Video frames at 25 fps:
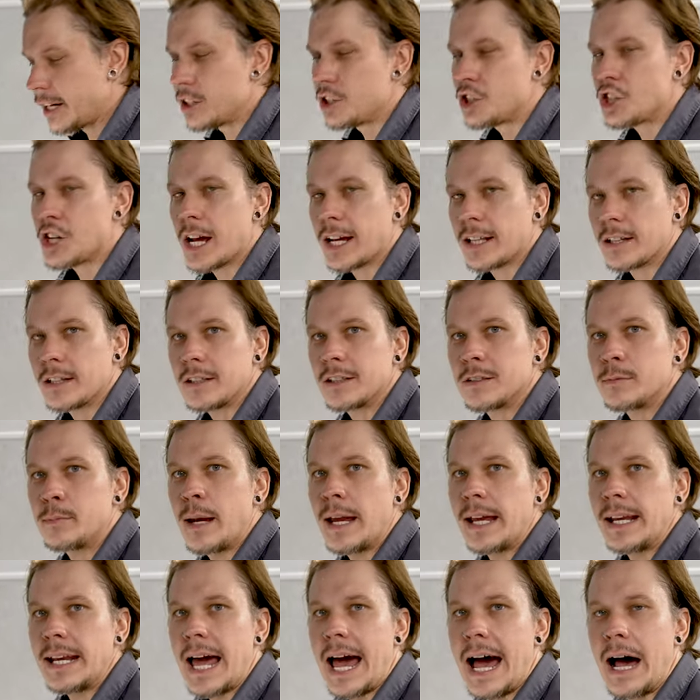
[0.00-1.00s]
and check this
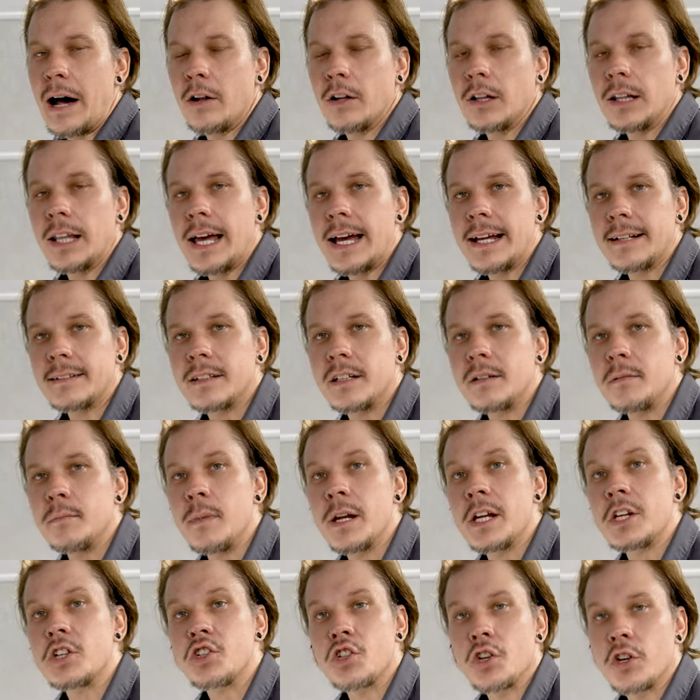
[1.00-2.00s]
main outlet and
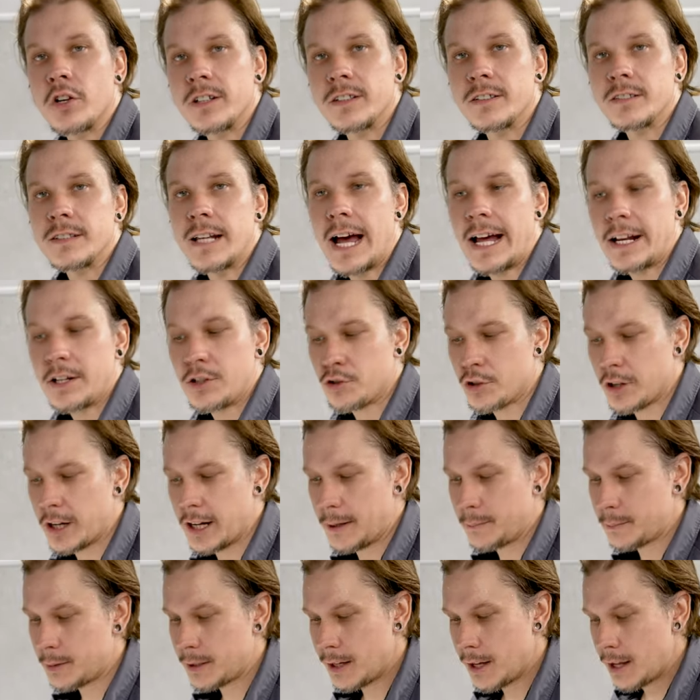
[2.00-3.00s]
make sure it's not
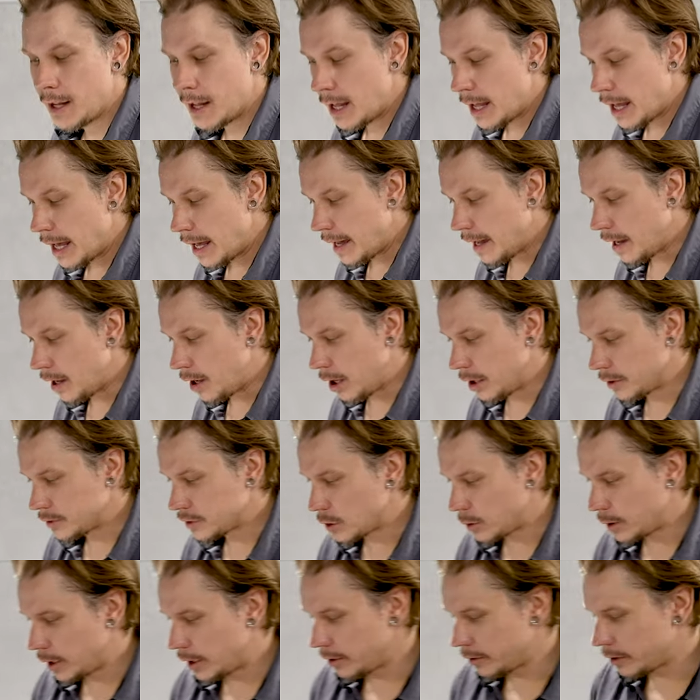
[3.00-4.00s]
tripped. Uh,
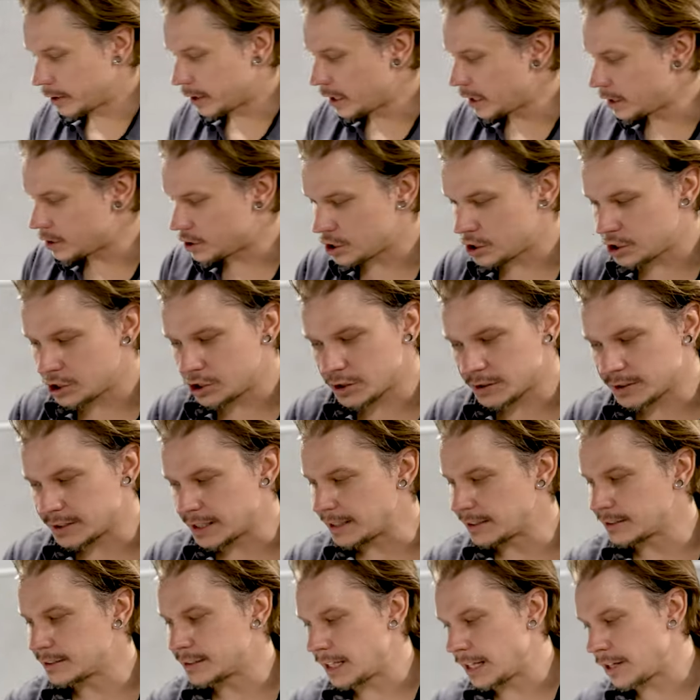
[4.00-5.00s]
also here in the kitchen, just
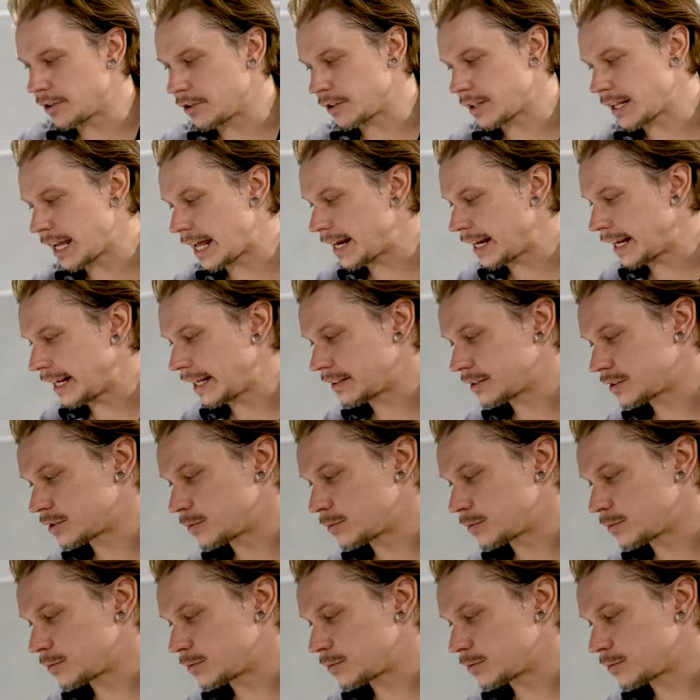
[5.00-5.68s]
a standard kind of